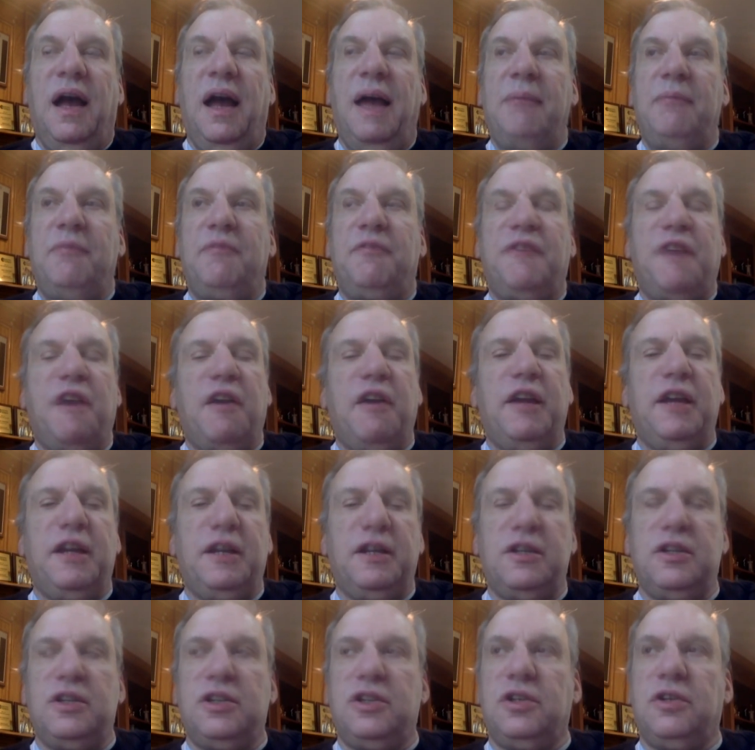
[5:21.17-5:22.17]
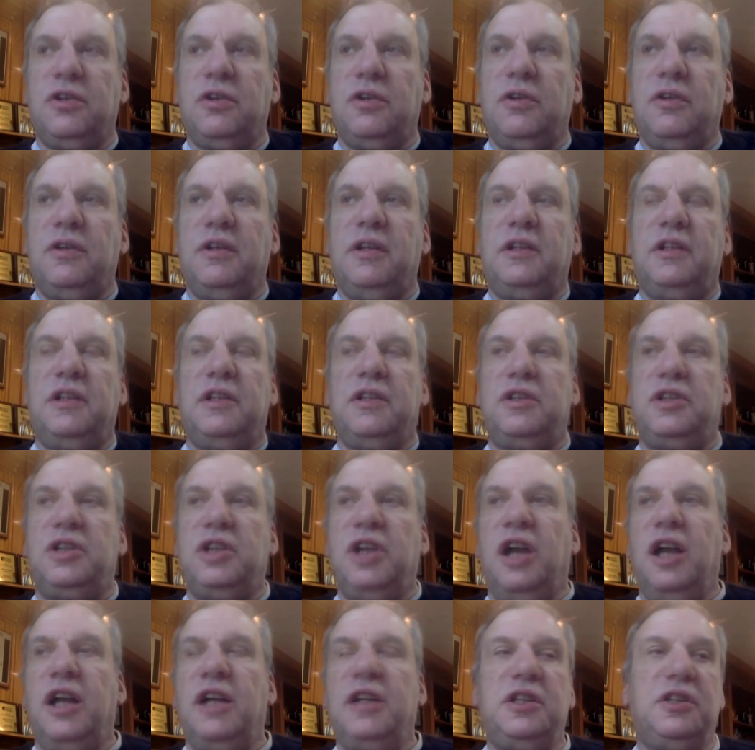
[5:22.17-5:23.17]
I'm very concerned that the
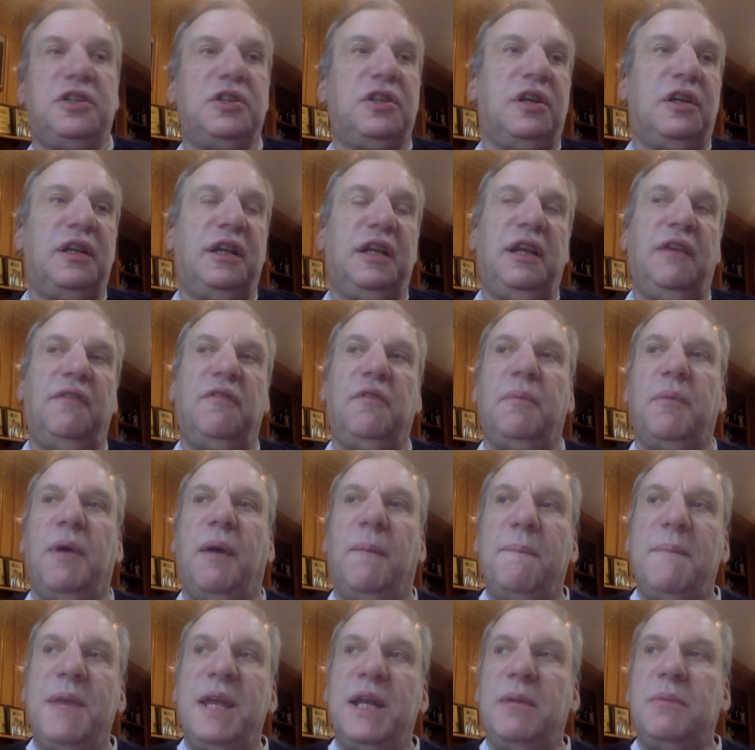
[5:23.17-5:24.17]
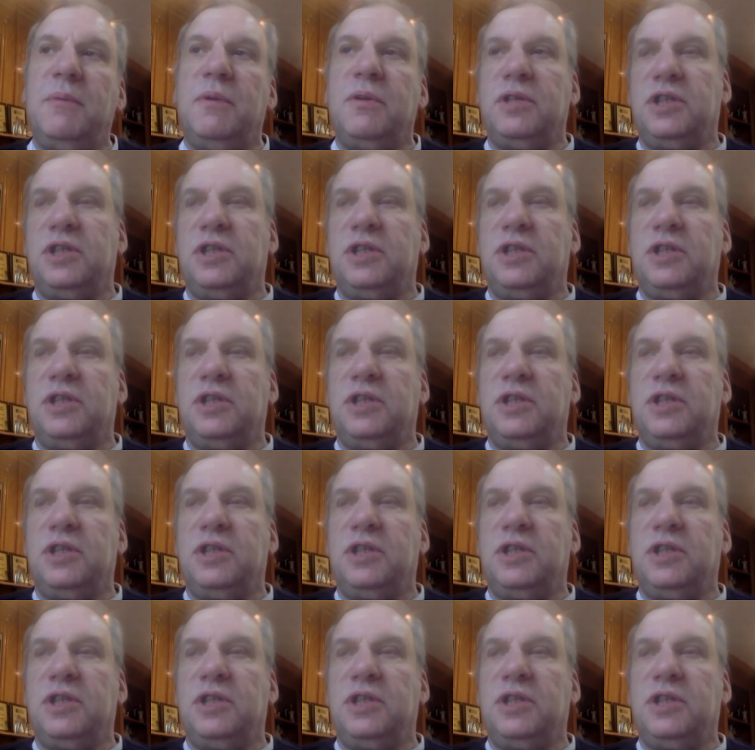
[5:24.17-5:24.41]
judge is going to give him a minimal